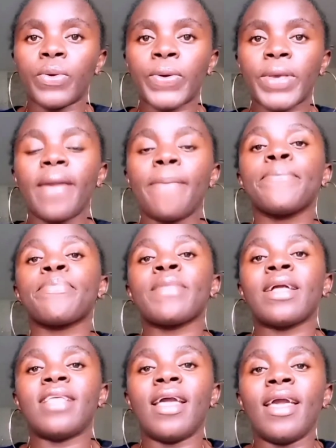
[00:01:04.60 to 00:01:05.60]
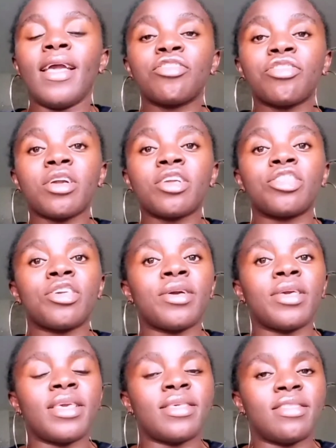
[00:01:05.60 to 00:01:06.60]
okay the hair
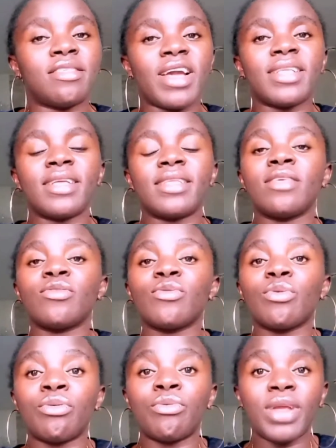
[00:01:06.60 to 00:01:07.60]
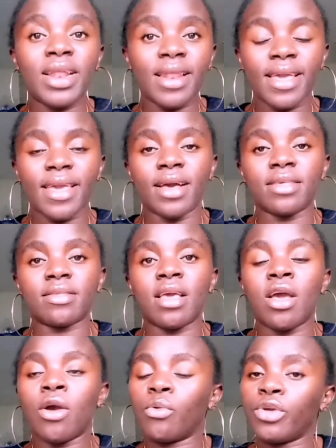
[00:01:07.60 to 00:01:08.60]
structure is divided into three layers
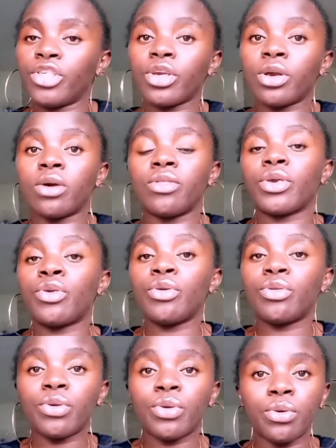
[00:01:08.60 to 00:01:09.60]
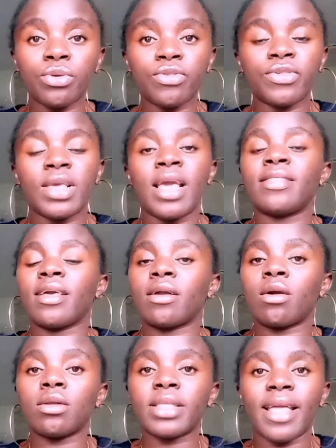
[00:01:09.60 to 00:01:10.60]
which are the cuticles the
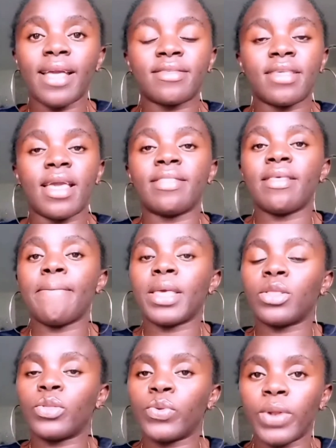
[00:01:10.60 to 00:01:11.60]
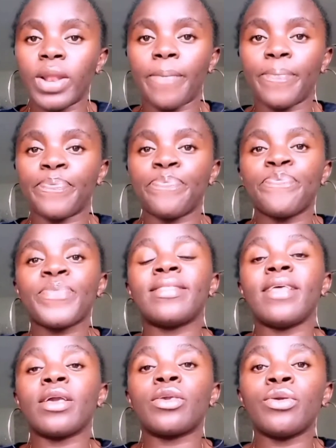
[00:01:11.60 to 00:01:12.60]
cortex and the medulla
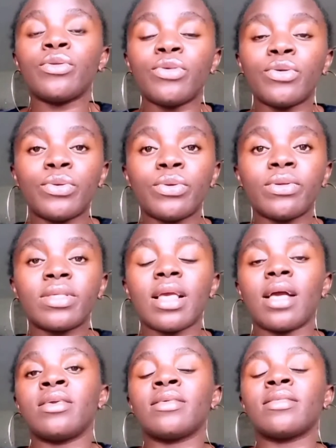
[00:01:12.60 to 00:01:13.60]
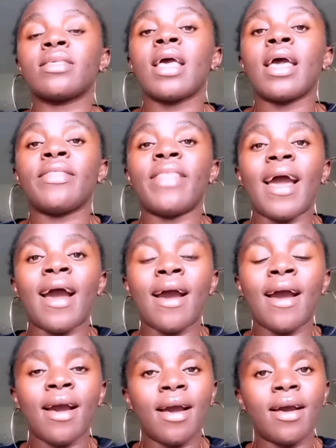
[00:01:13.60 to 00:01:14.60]
the cuticles is the
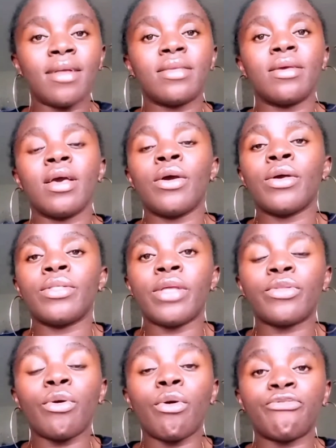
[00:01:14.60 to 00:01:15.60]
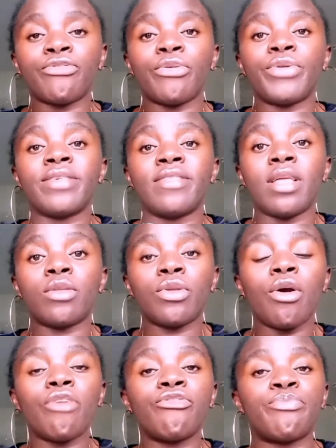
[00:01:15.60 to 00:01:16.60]
hard the tough sorry is the
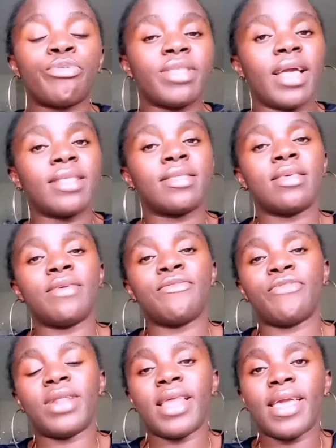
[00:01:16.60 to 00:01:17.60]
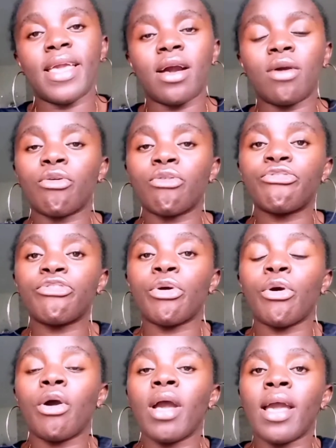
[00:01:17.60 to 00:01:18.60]
tough protective layer of
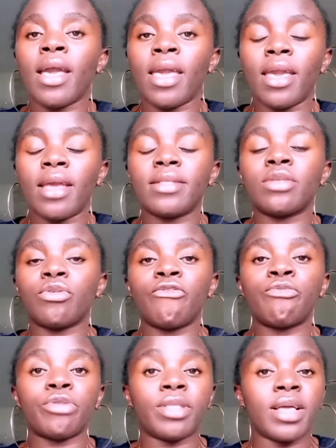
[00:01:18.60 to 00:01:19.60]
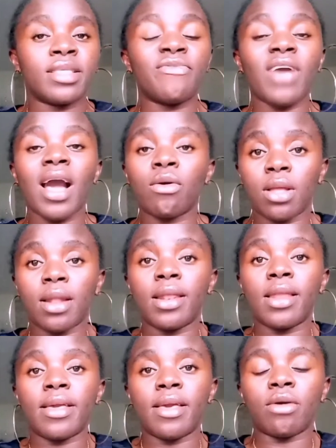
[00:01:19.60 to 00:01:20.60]
your hair the tough protective outer
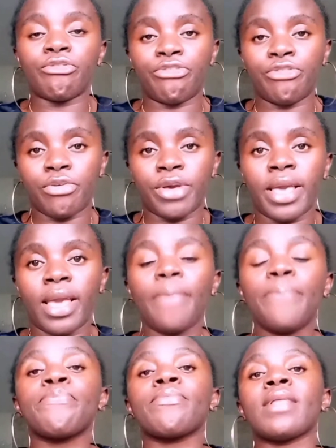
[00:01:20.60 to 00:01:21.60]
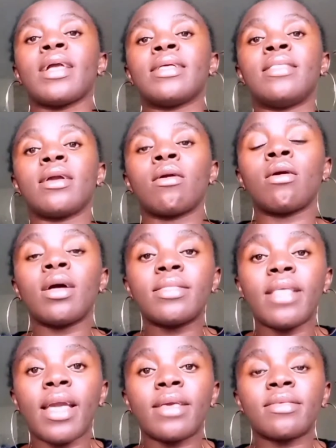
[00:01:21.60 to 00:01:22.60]
layer of your hair the
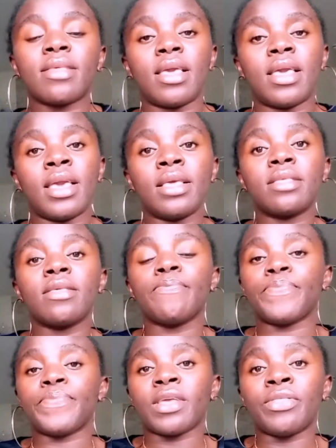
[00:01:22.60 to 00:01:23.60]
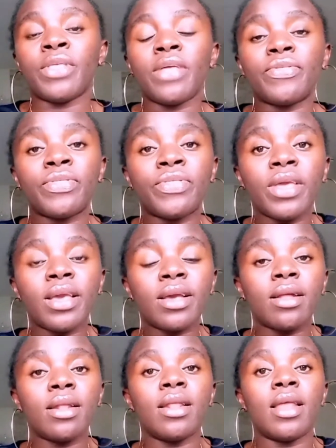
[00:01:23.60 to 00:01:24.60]
cortex is the
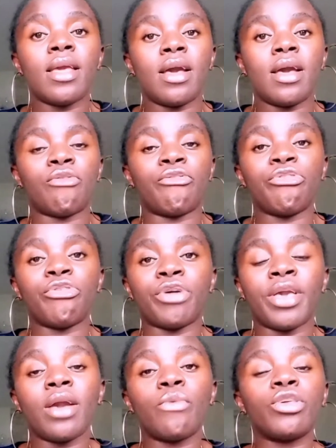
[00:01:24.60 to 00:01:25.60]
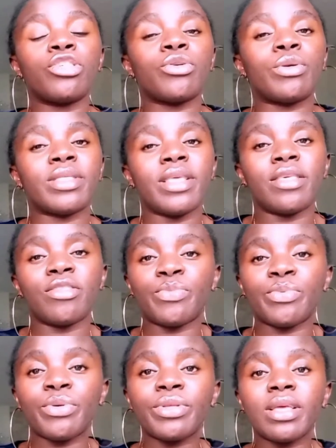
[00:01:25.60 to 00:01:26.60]
thicker layer of your hair which contains
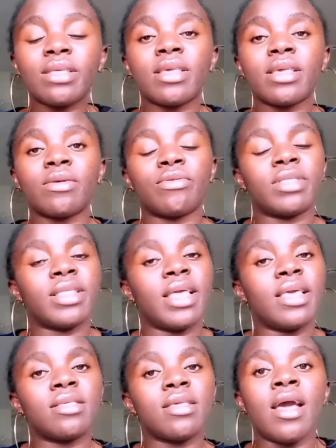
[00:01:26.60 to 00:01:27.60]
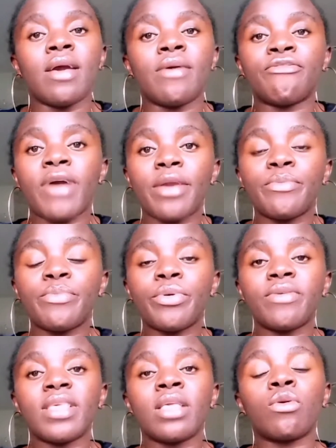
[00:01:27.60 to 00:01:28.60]
proteins it contains
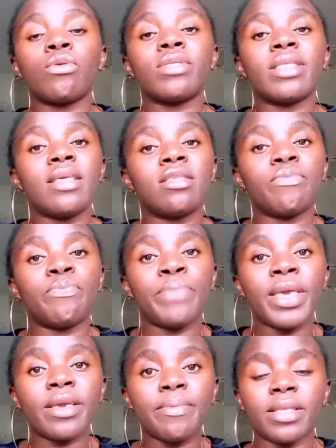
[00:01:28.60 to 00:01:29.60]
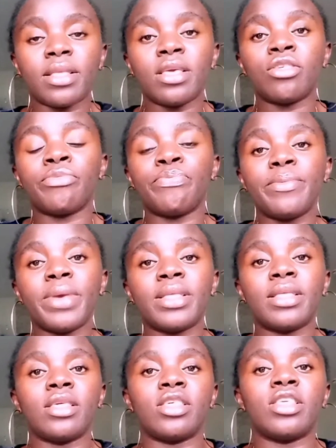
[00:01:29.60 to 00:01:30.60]
fibers it contains pigmentation
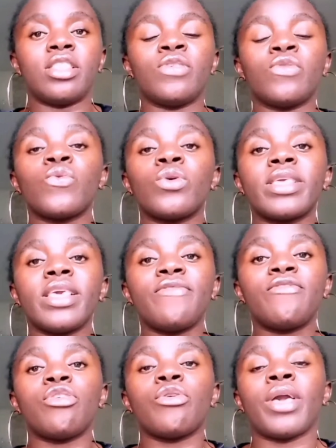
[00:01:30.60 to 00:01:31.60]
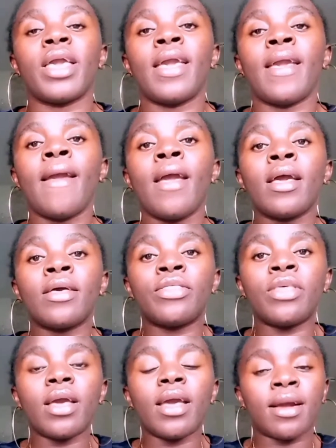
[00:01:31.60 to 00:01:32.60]
pigmentation is what gives your hair
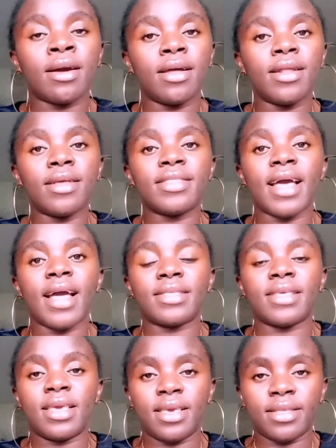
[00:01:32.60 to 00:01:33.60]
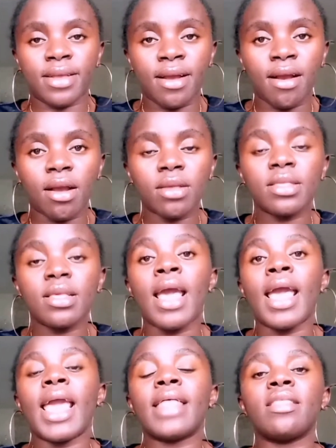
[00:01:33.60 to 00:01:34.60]
the color that it has
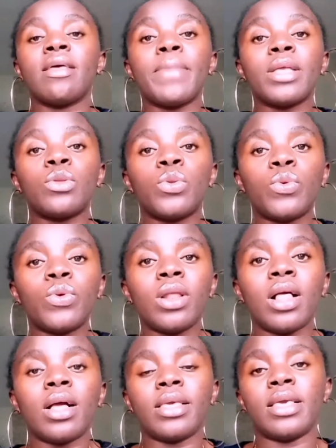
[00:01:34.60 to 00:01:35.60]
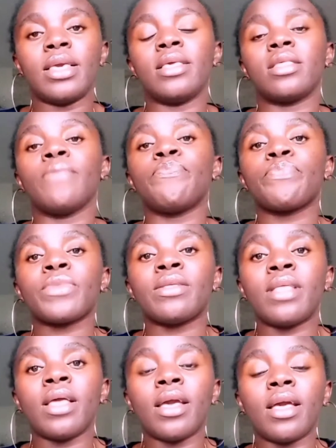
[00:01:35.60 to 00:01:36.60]
and the medulla is
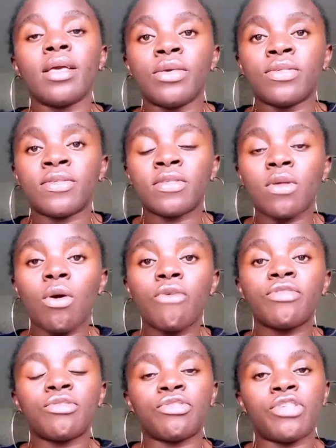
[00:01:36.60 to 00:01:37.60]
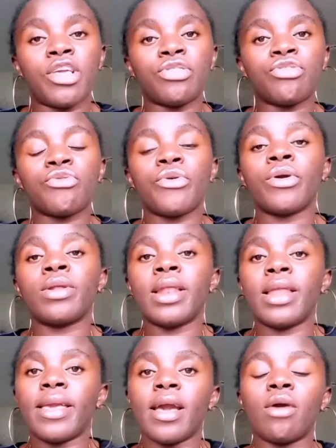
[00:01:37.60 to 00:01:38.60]
the soft central
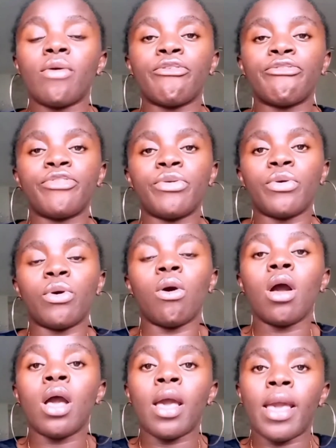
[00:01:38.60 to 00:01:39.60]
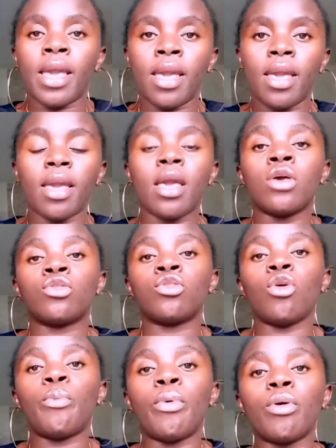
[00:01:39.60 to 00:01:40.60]
layer of your hair
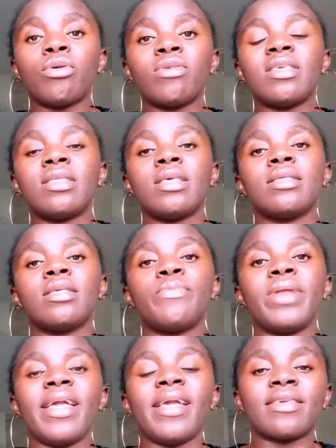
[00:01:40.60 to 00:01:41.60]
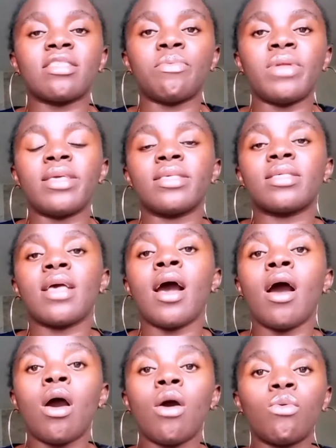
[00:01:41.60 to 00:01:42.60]
so porosity simply explains
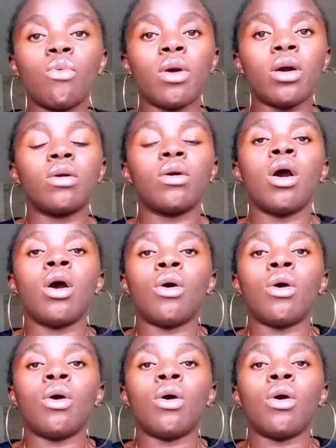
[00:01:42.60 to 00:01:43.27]
how well